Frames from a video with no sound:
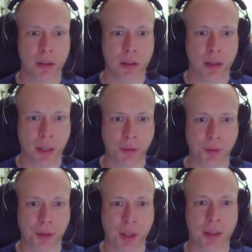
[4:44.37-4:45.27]

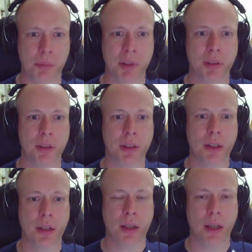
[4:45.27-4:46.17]
understandable,
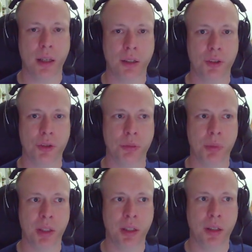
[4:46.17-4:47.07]
and it should
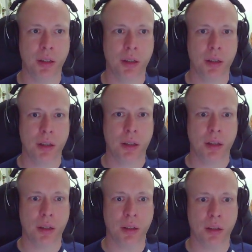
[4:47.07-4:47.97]
be
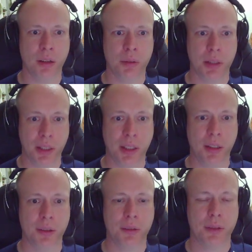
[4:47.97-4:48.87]
clear
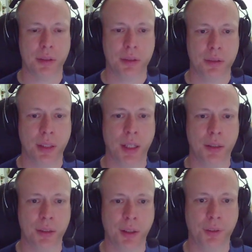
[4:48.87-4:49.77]
that
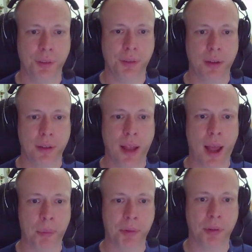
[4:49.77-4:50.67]
this is
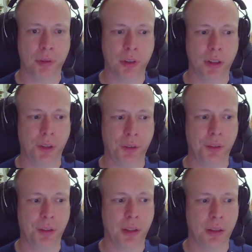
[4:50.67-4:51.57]
absolutely
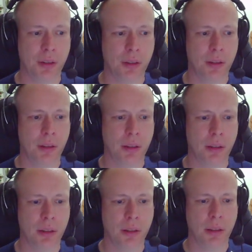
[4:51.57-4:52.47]
necessary.
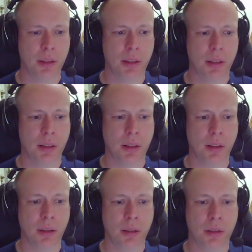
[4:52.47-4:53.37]

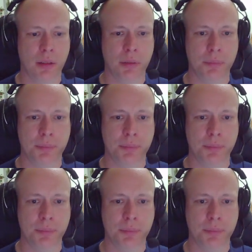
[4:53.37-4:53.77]
Um,